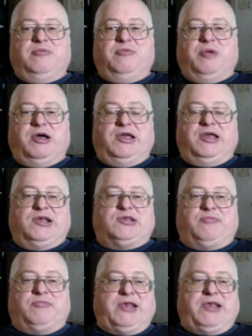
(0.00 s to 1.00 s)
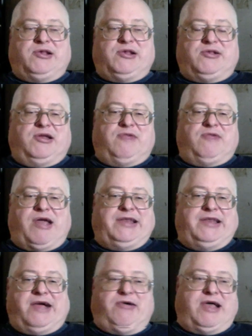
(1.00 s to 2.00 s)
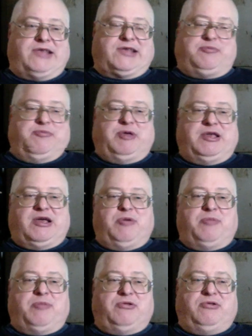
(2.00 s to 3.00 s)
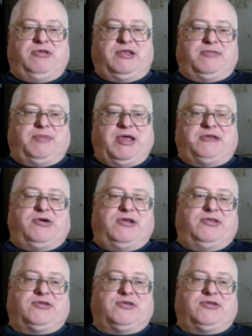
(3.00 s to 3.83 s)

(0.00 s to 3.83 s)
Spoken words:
But so basically, right now, as I speak, I'm uploading it to Patreon.